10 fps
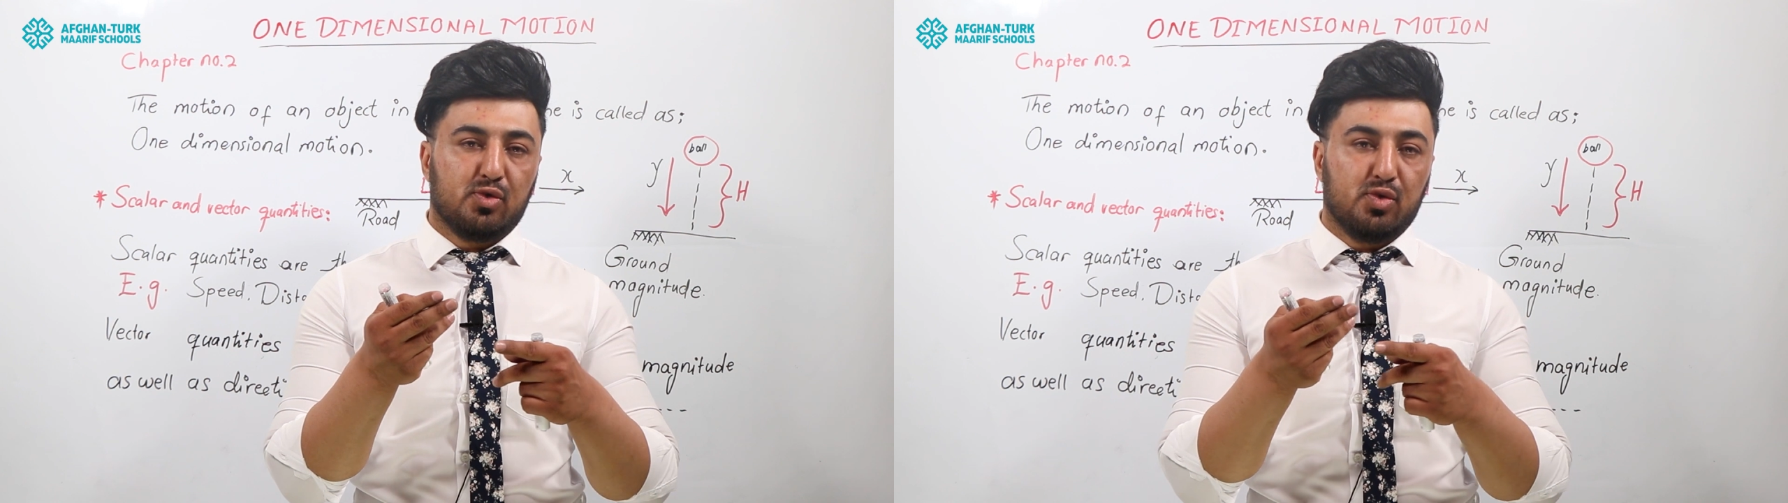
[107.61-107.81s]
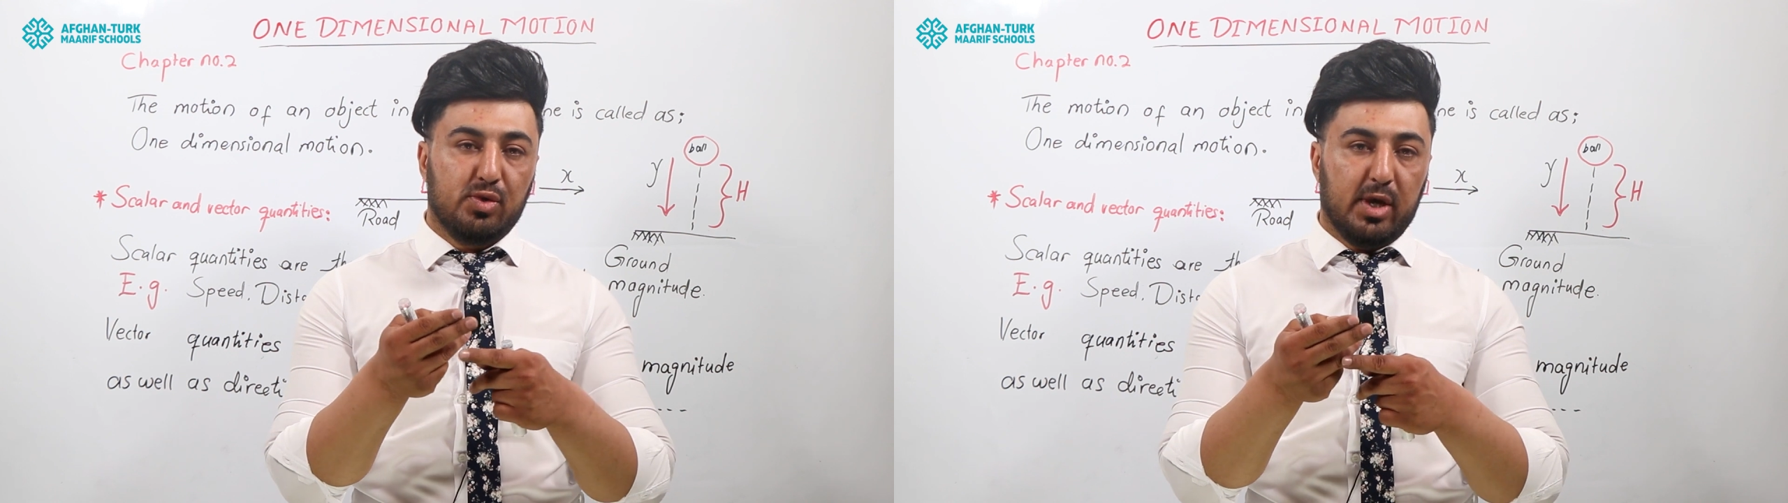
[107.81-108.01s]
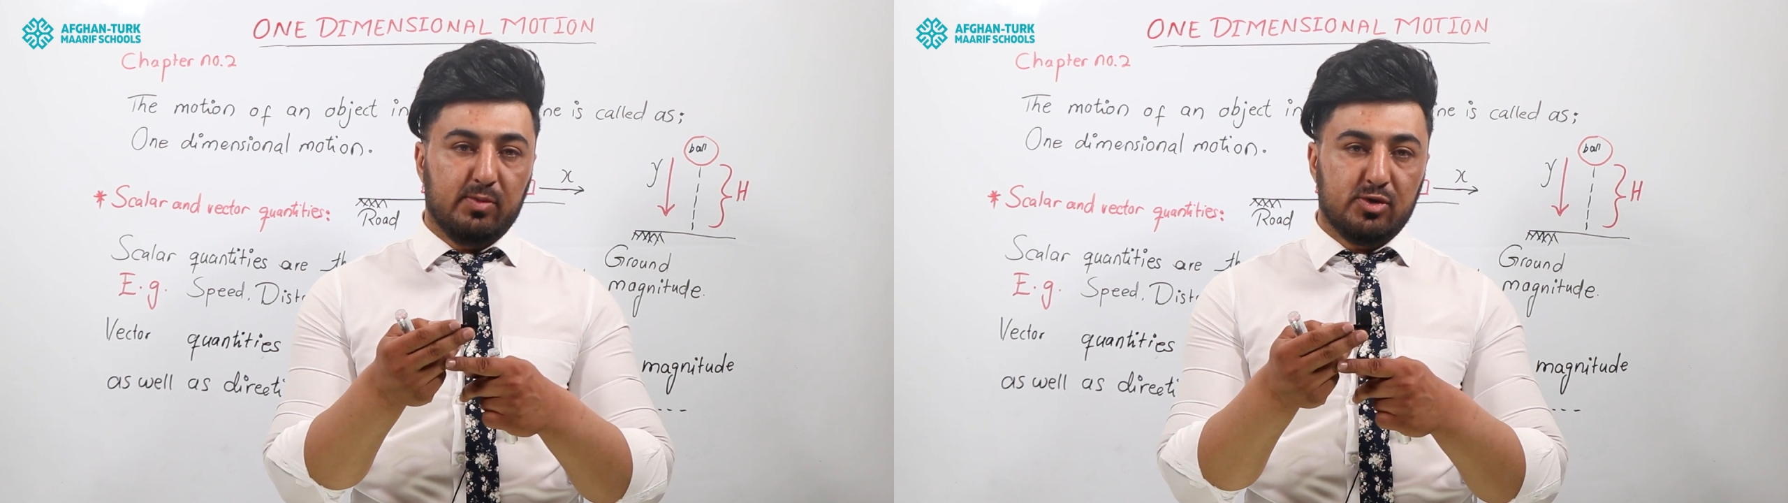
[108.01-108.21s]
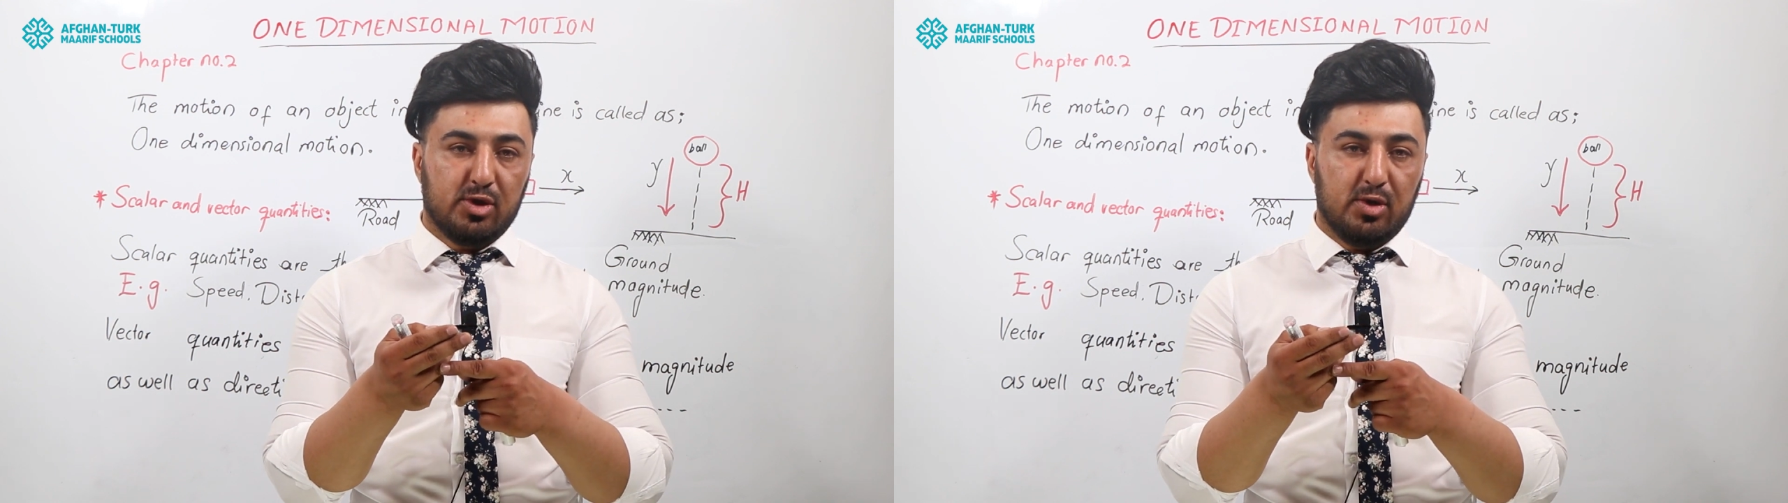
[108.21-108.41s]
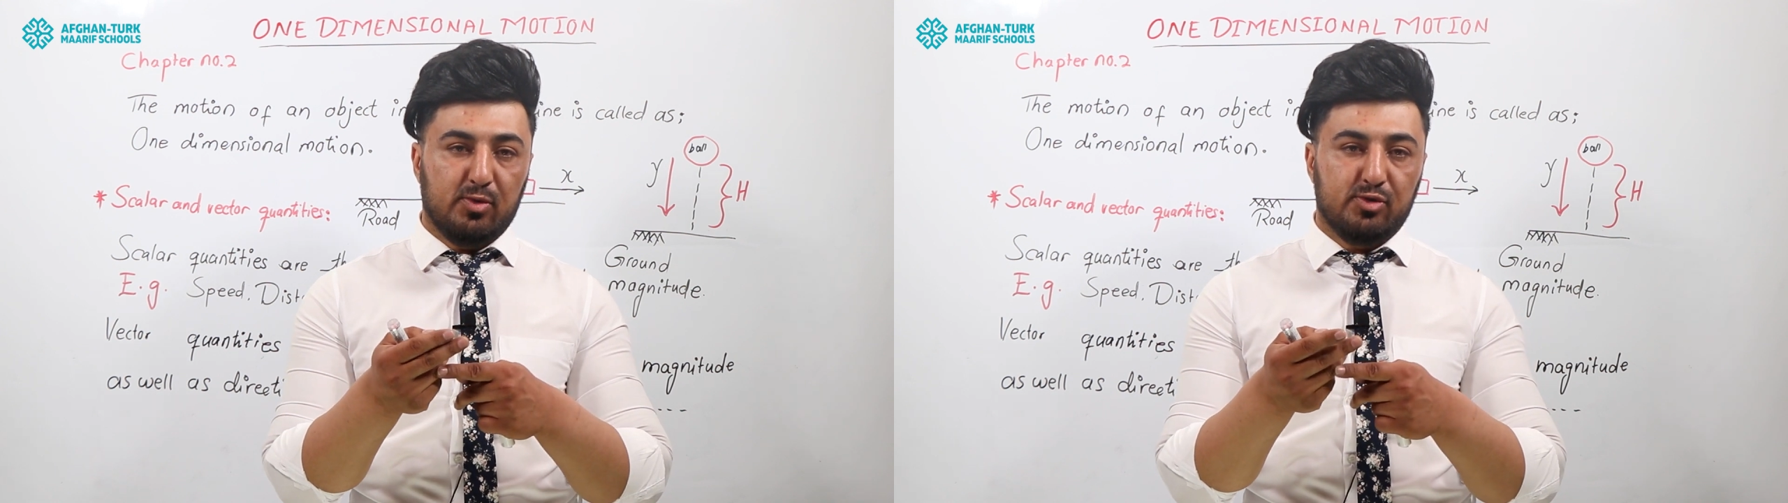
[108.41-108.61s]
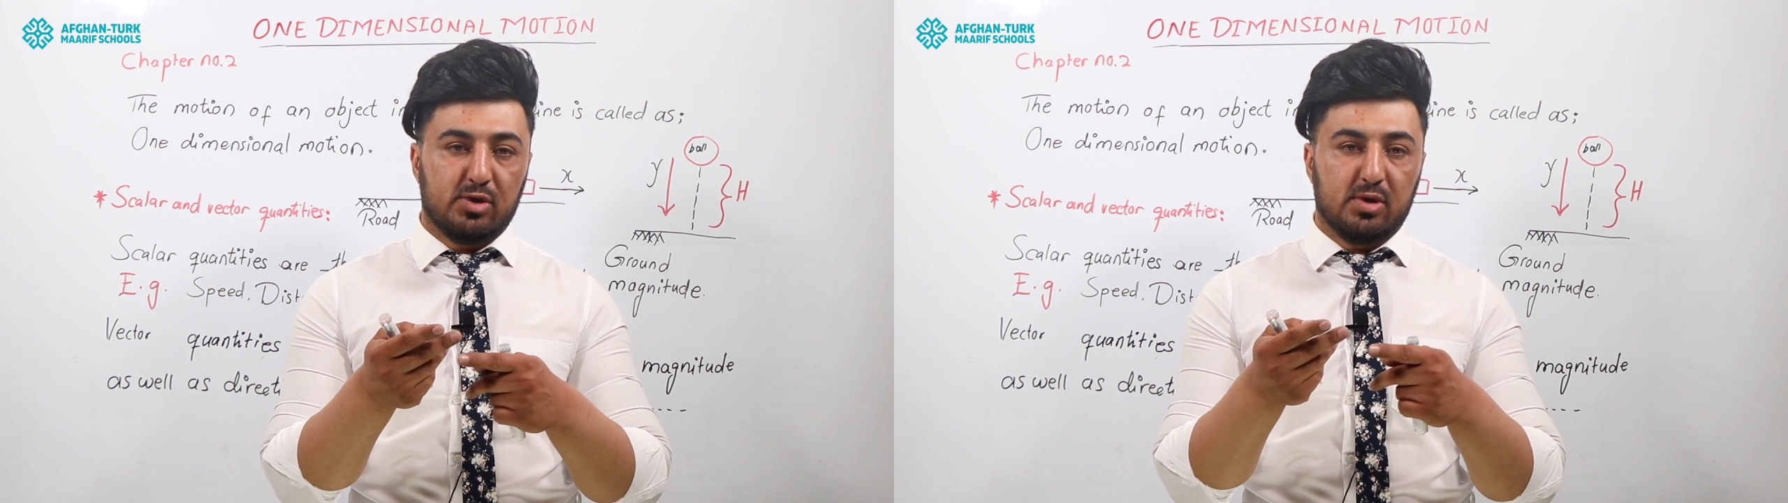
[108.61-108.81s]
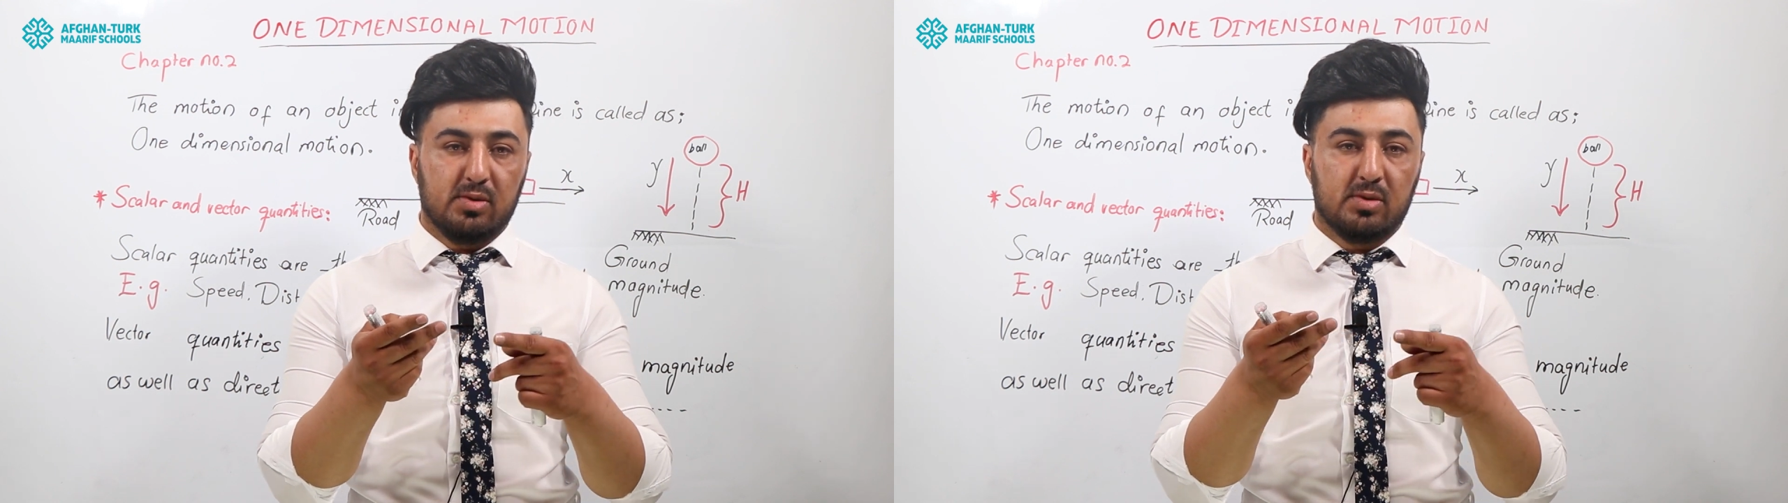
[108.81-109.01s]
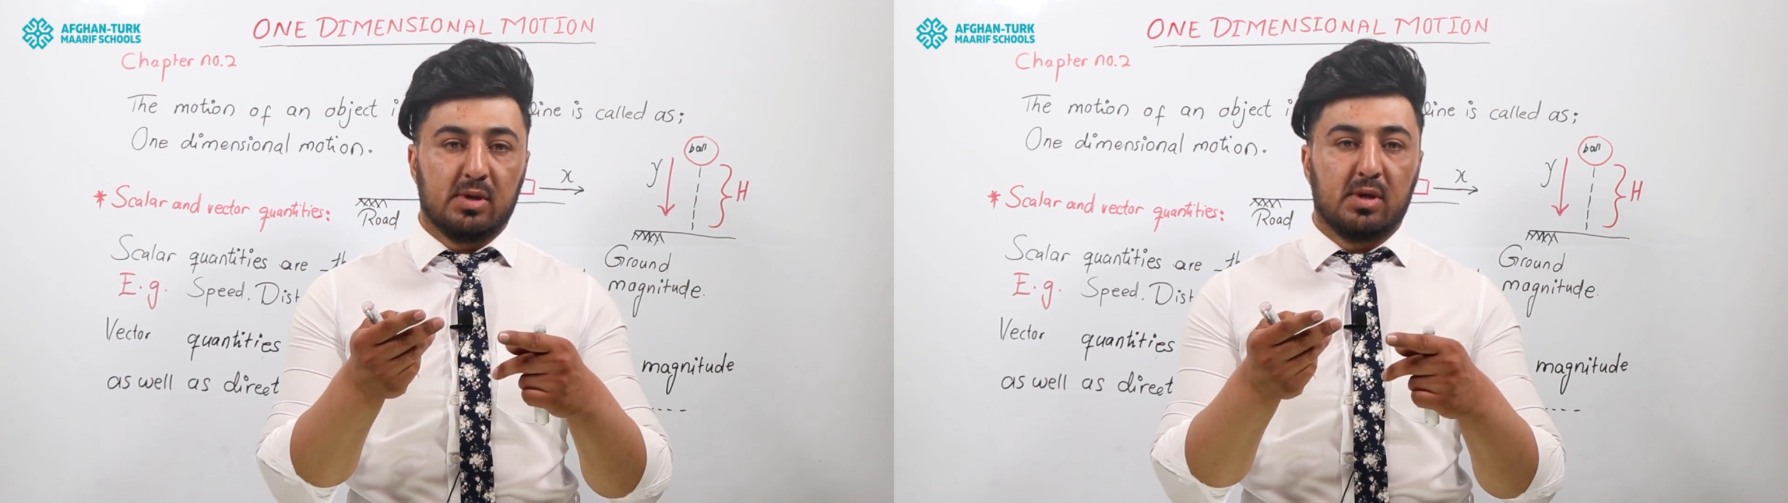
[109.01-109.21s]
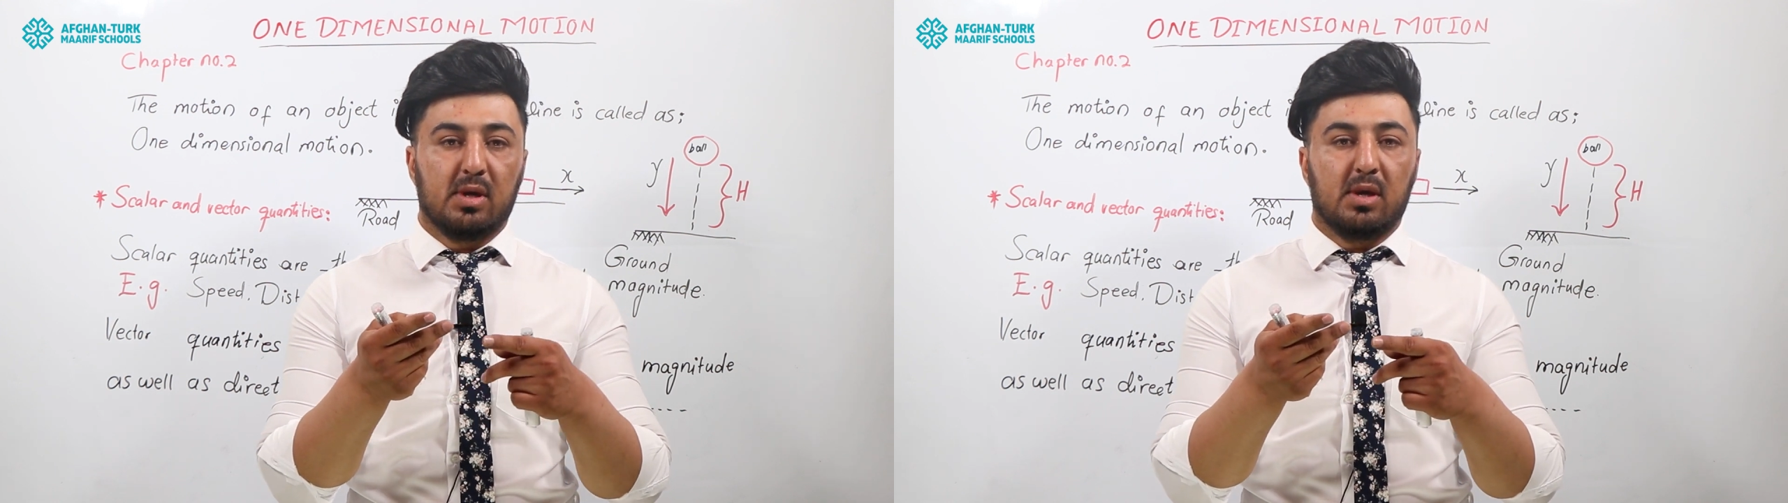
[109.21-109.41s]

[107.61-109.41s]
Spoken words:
two-dimensional motion,